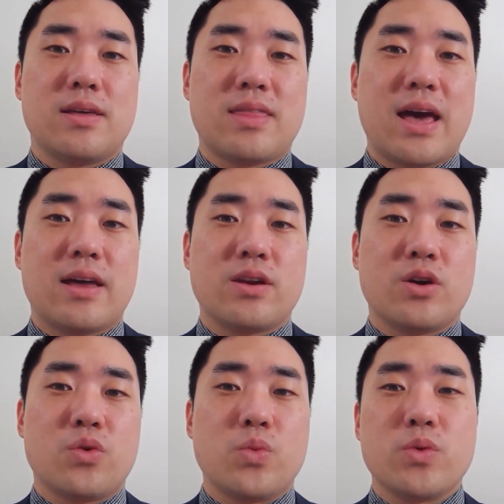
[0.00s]
that
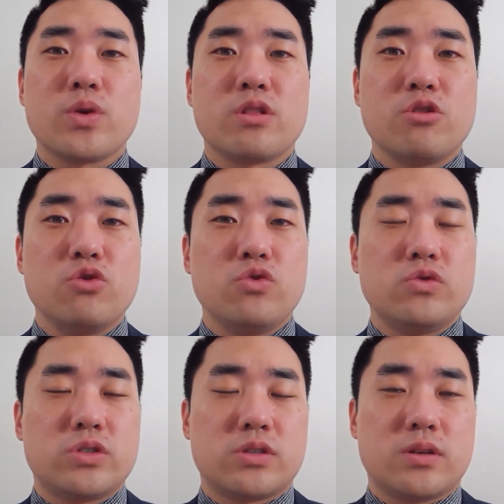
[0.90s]
we would
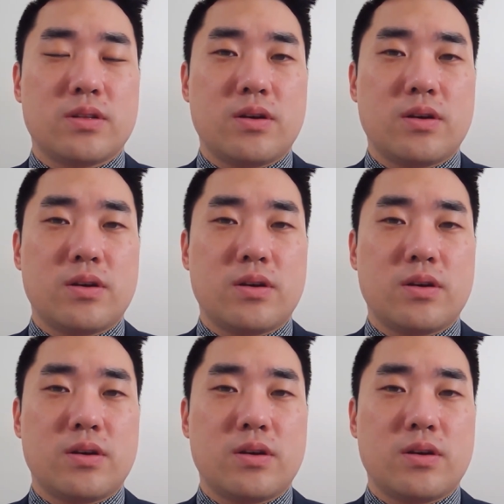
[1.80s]
lose